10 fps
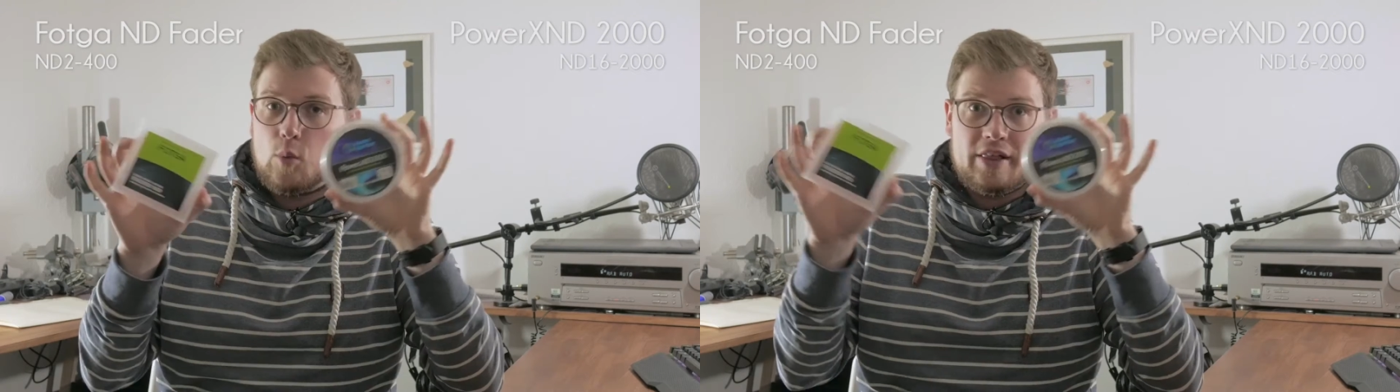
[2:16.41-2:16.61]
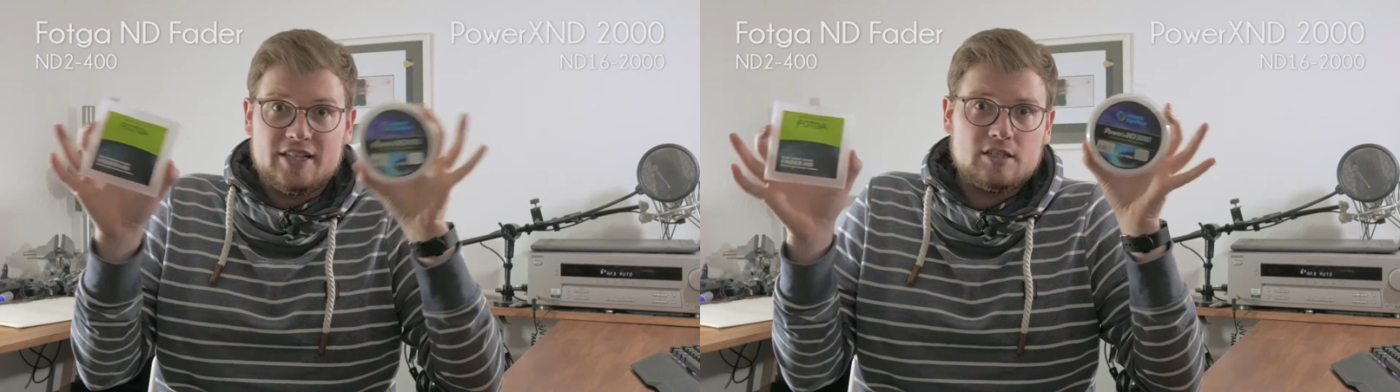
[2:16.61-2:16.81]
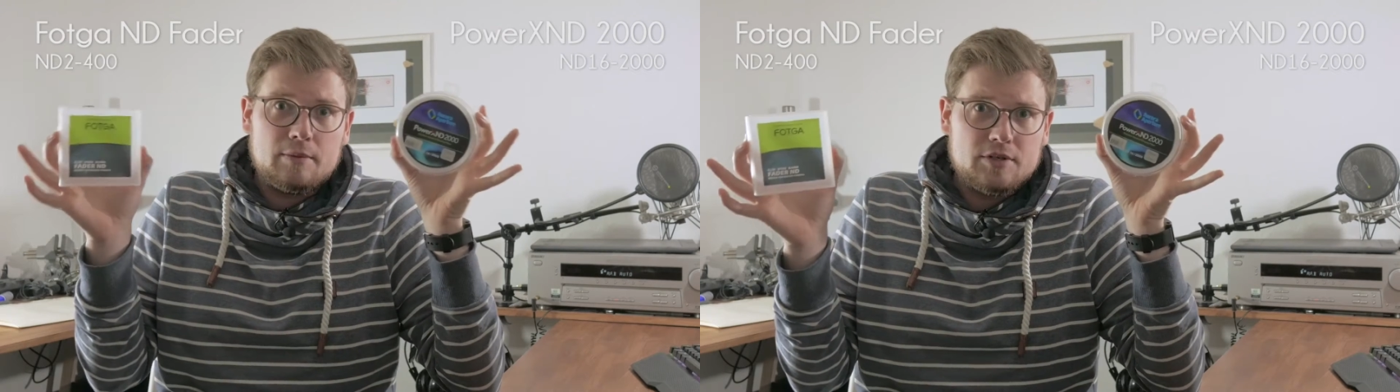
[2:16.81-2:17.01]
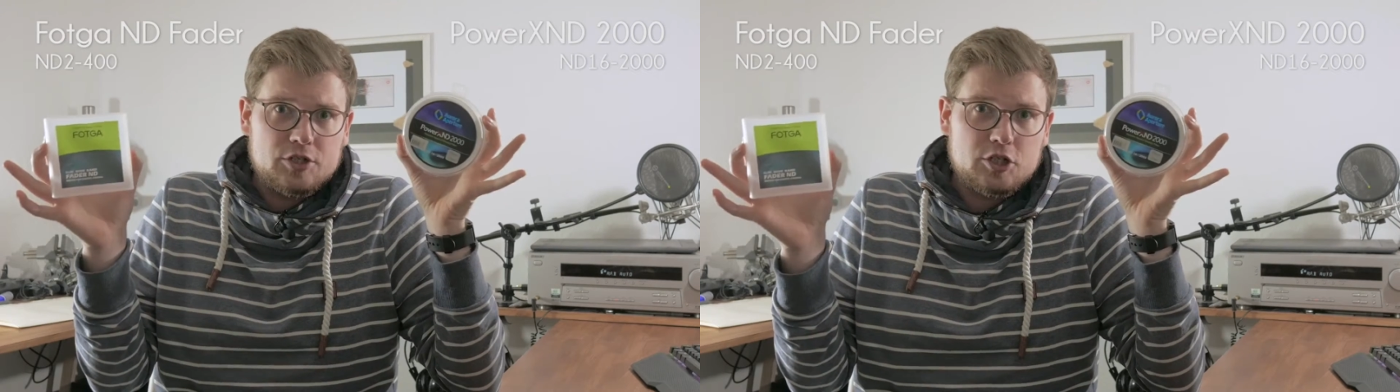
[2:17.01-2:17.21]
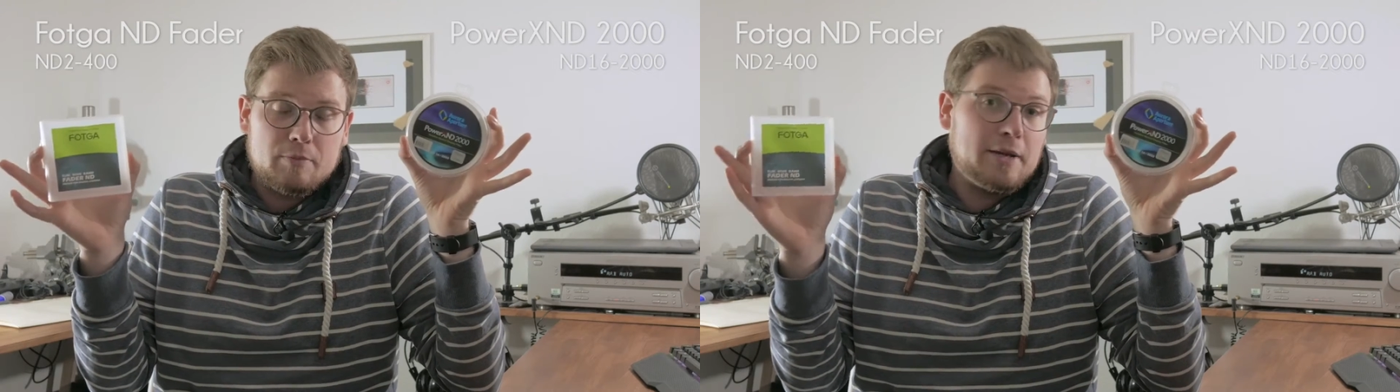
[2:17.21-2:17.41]
While these
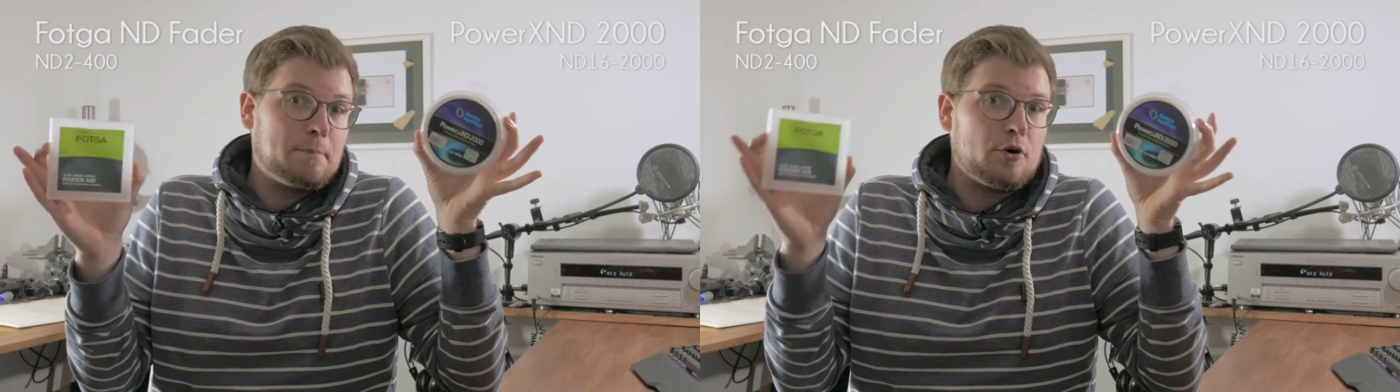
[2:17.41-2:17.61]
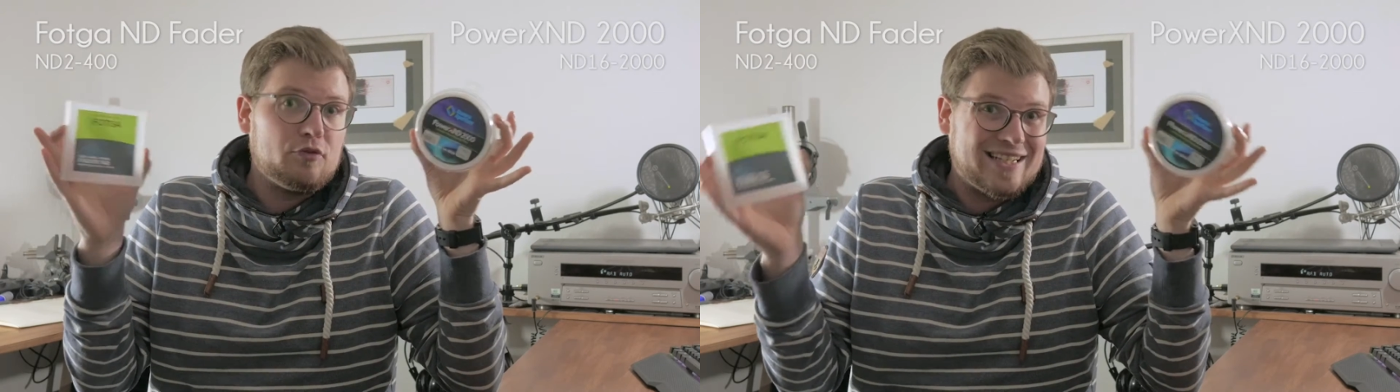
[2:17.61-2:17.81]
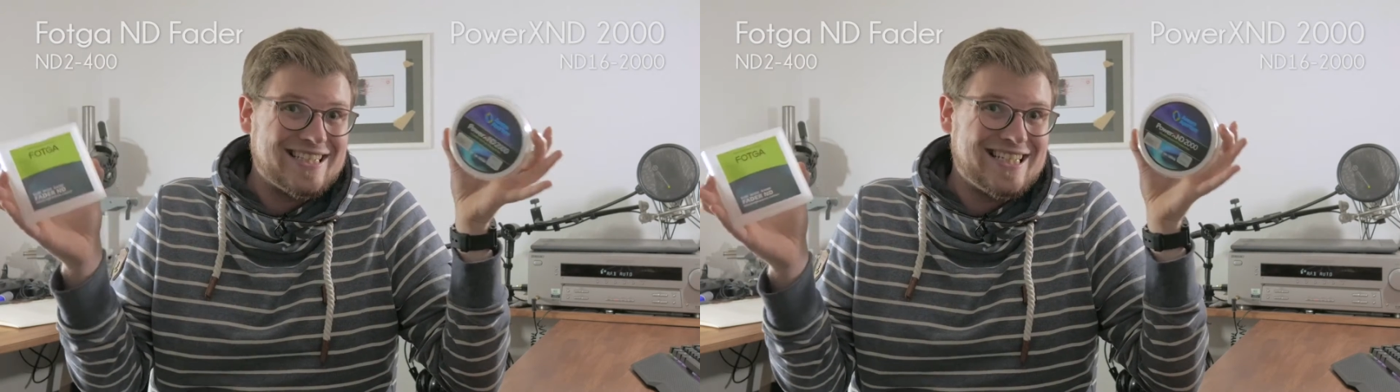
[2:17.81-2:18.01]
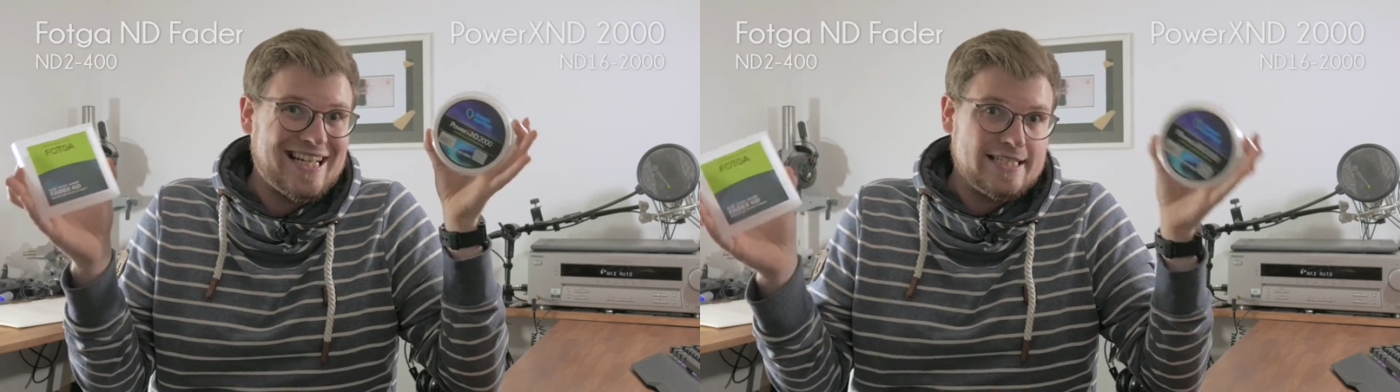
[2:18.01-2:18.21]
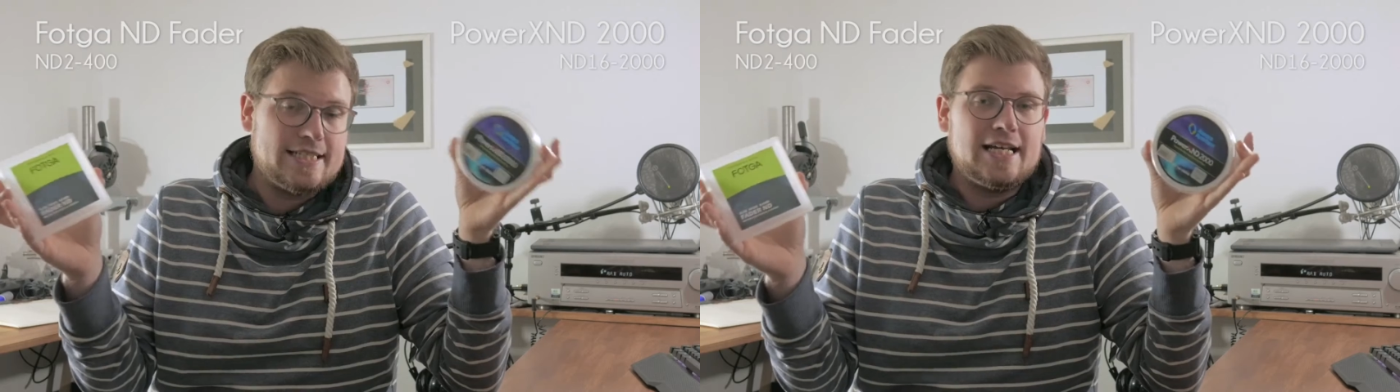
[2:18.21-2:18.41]
numbers make perfect
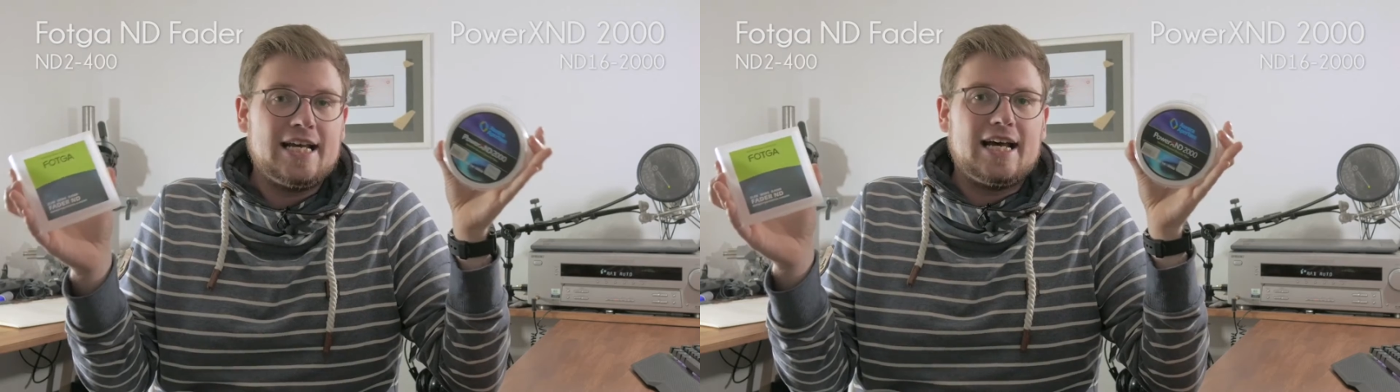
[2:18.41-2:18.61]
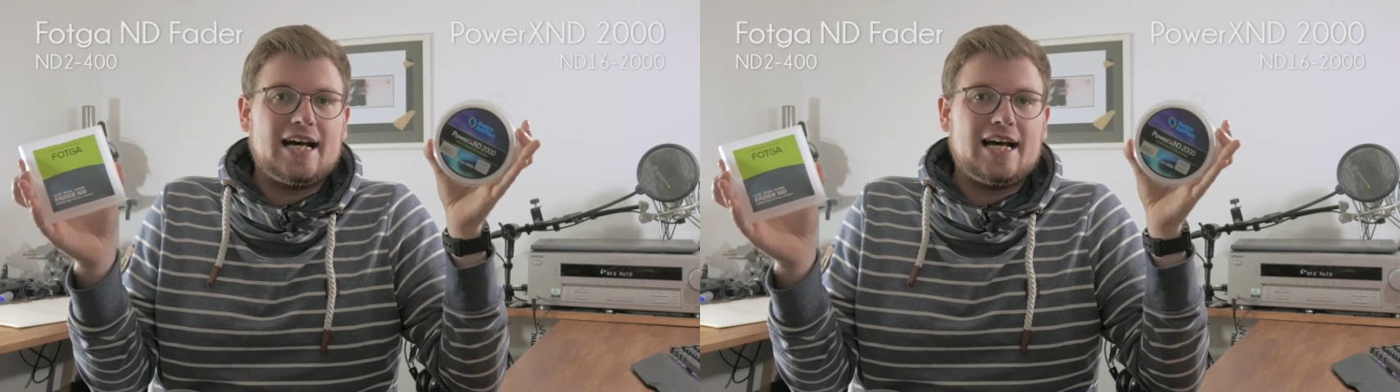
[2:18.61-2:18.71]
sense,